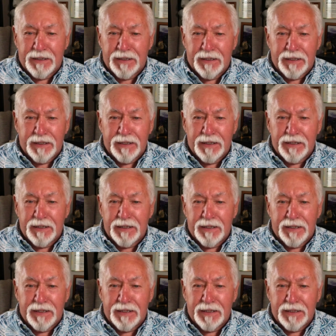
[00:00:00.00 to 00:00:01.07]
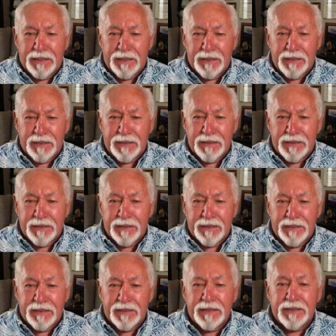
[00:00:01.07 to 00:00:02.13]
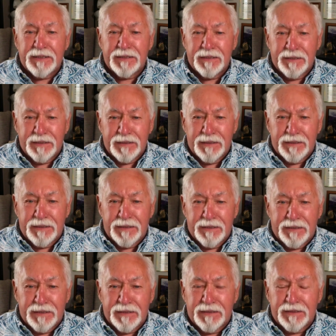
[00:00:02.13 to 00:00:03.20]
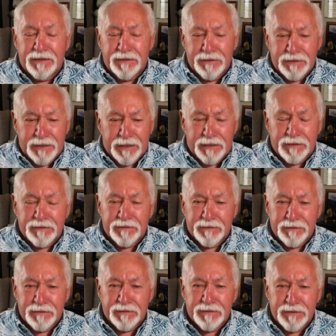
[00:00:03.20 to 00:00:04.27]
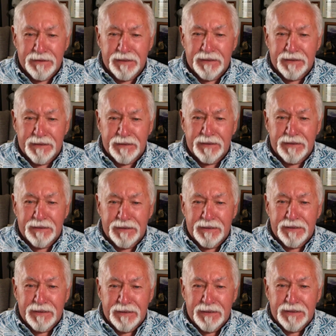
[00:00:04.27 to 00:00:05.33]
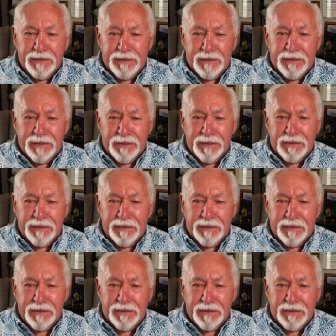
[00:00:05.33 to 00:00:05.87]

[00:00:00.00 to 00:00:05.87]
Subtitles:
No words are spoken by the person on screen.